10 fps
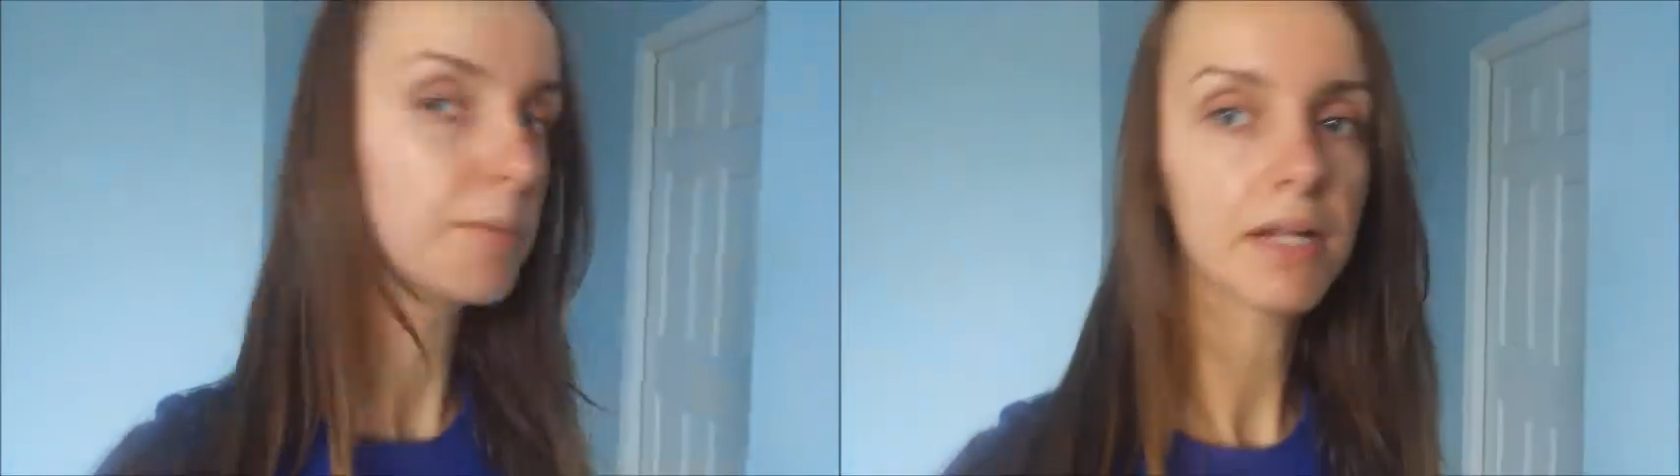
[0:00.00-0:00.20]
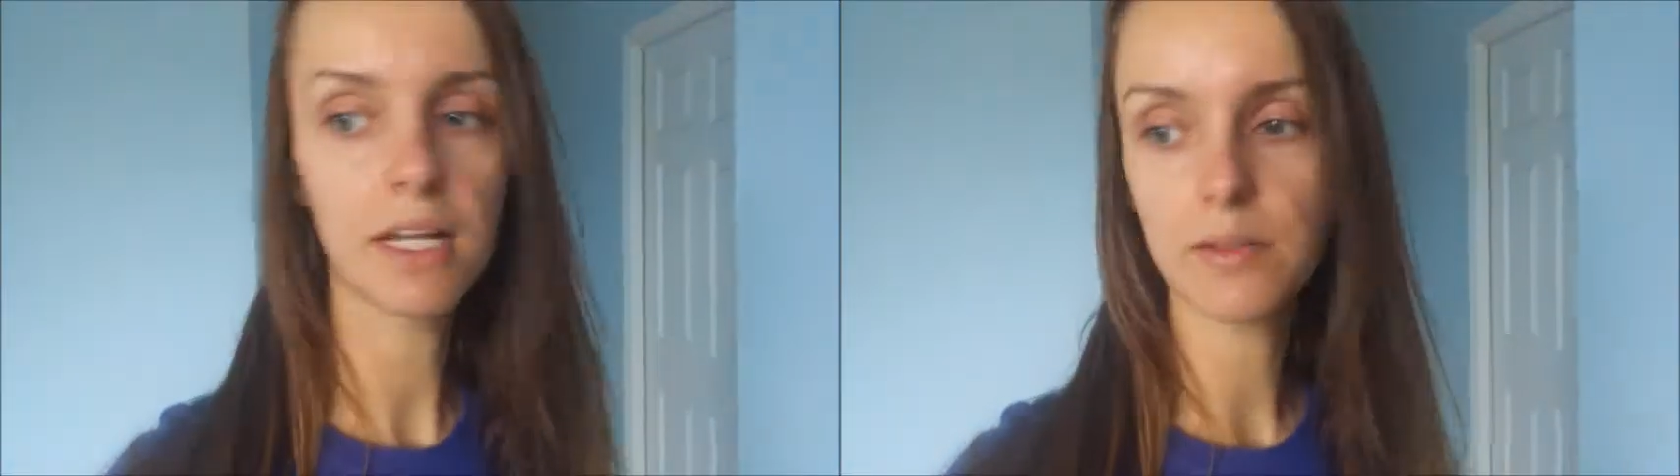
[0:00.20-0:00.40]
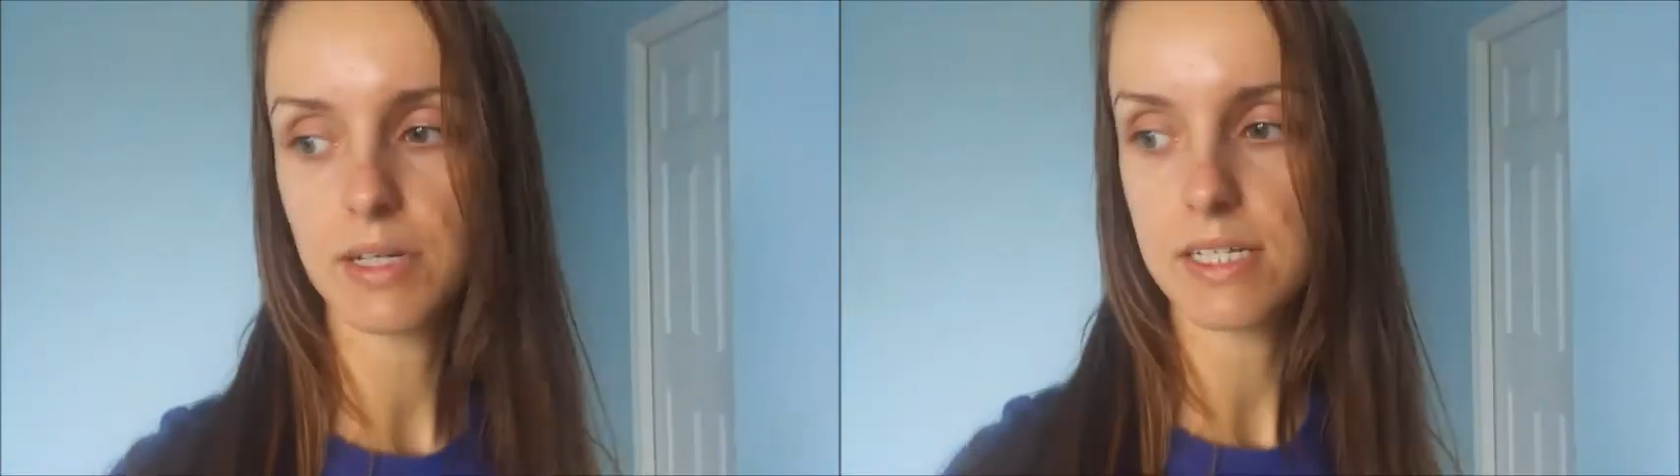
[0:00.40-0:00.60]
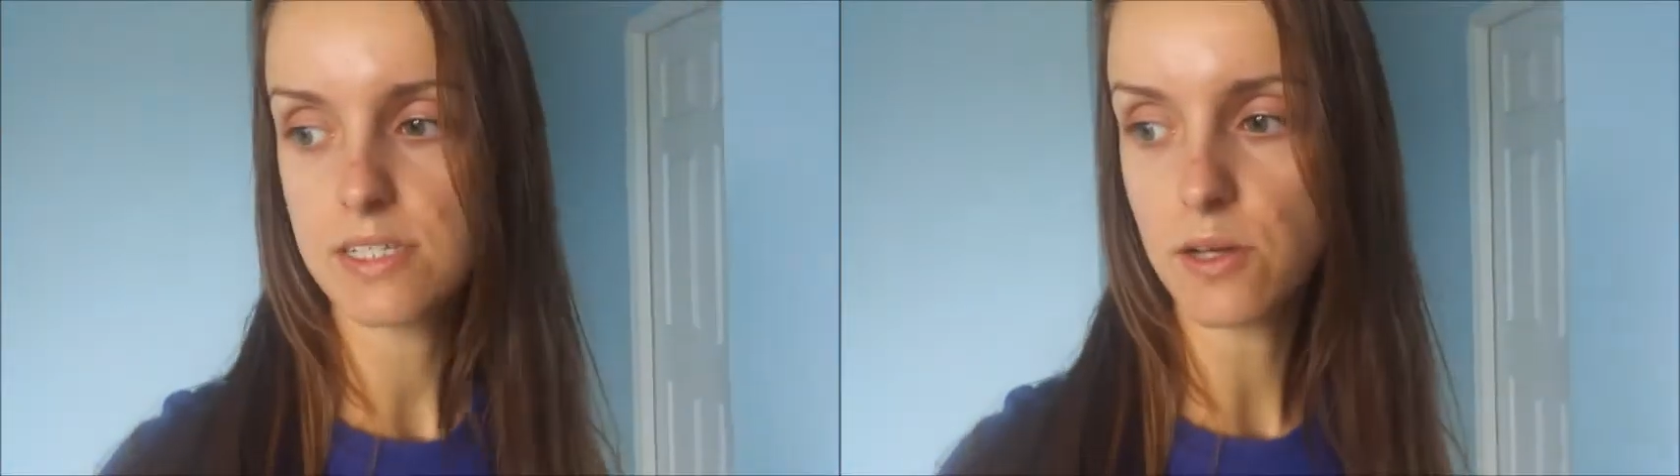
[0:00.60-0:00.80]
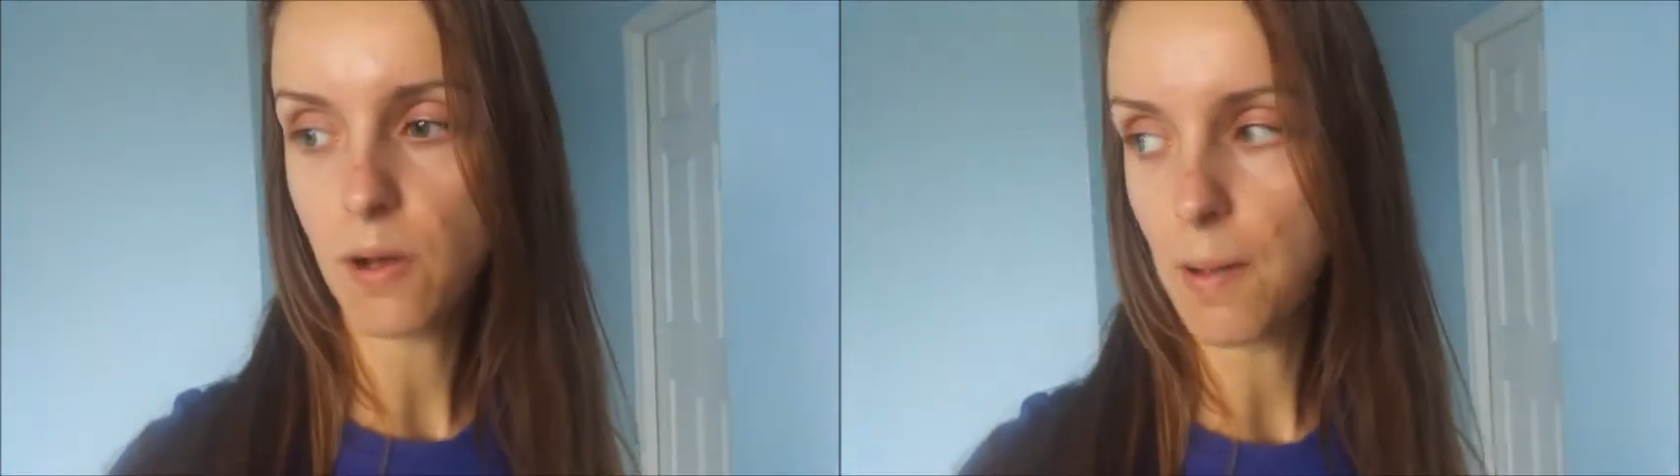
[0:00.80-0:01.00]
But anyway,
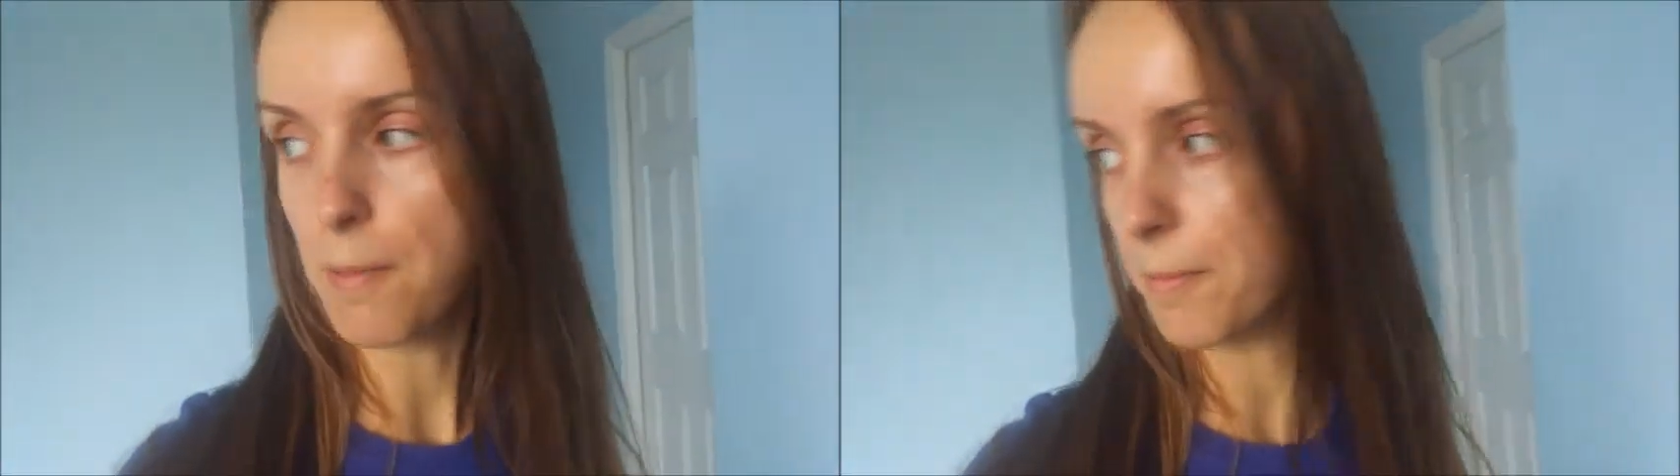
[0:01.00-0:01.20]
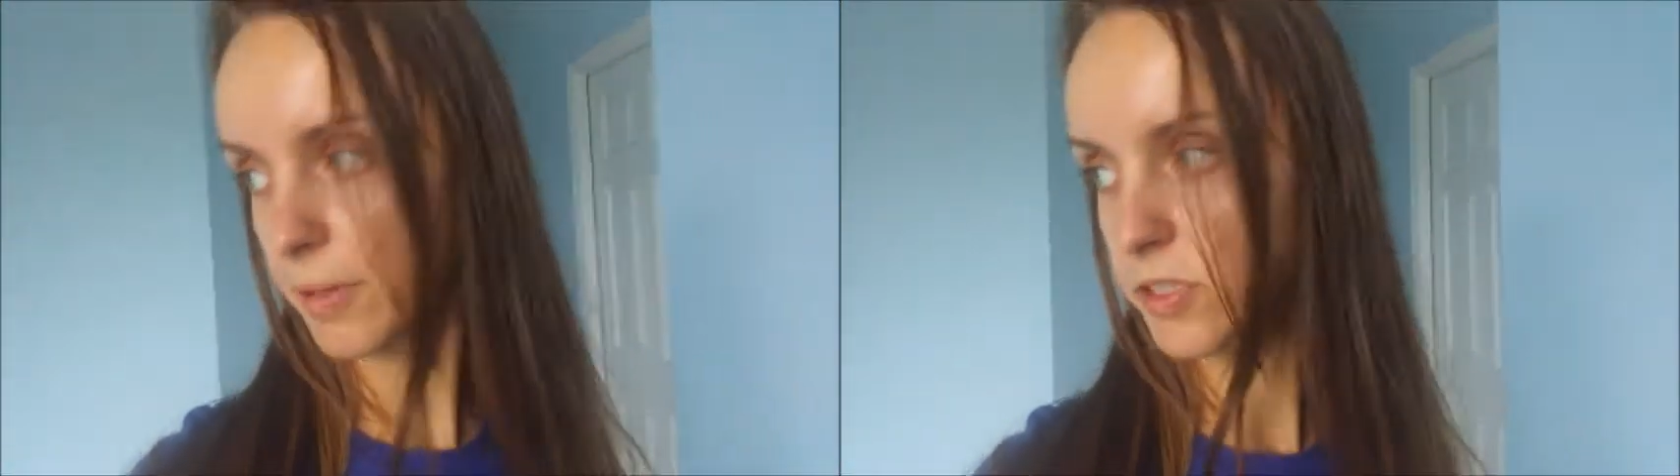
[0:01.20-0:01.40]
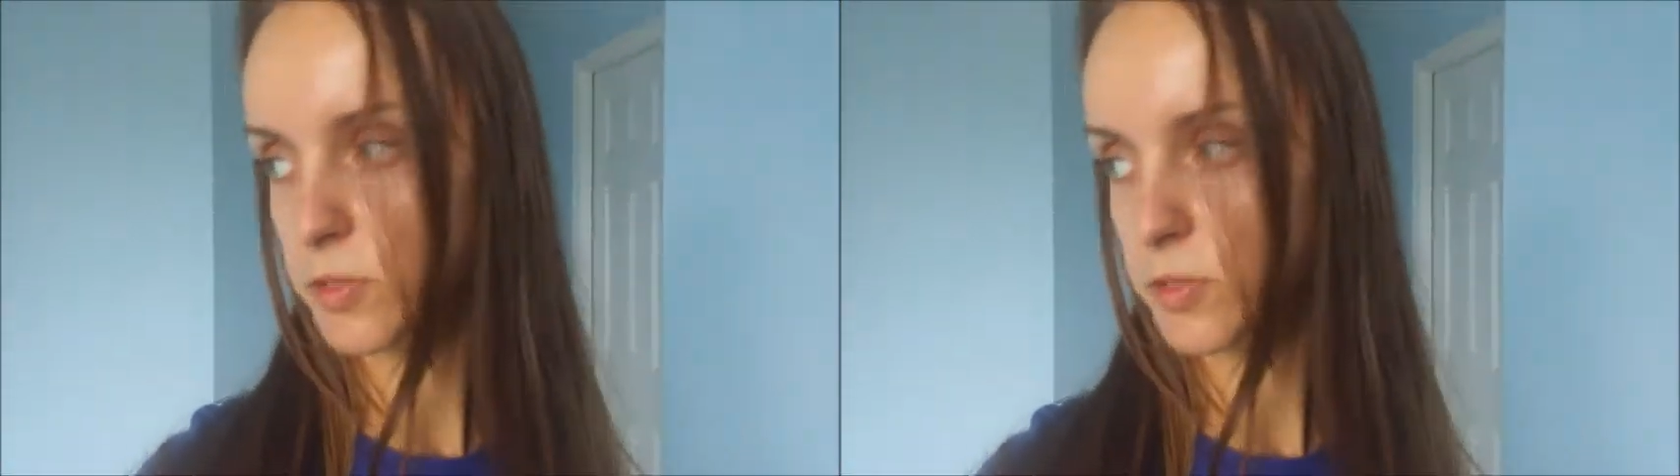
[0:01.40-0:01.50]
so I'm about to